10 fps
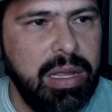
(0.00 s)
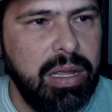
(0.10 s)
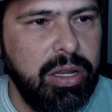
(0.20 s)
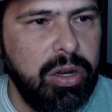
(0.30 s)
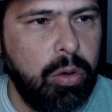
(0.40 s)

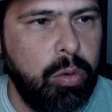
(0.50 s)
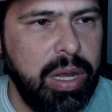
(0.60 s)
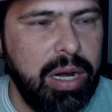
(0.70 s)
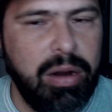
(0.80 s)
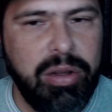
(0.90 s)
quitted
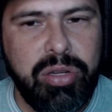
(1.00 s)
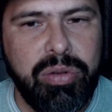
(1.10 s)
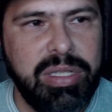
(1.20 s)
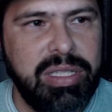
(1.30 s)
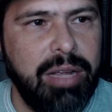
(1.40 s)
on you and
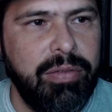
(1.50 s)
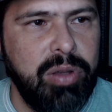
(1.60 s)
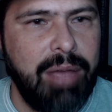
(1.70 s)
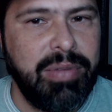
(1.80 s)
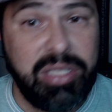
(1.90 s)
stuff. You
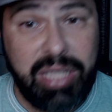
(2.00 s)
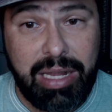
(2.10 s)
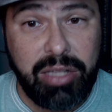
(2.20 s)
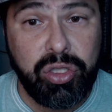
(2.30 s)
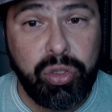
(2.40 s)
have a
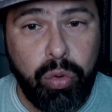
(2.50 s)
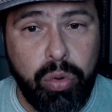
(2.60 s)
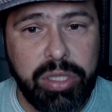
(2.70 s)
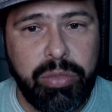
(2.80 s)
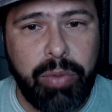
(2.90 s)
second
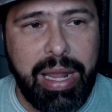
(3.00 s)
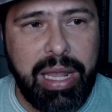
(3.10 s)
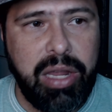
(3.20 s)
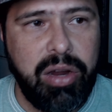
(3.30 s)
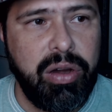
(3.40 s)
source right
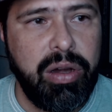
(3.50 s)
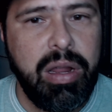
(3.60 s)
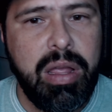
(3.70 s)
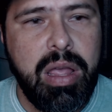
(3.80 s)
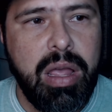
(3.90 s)
here.
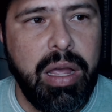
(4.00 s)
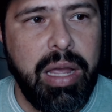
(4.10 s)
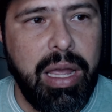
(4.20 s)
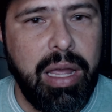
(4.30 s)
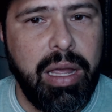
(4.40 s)

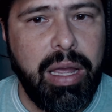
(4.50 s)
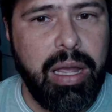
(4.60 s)
In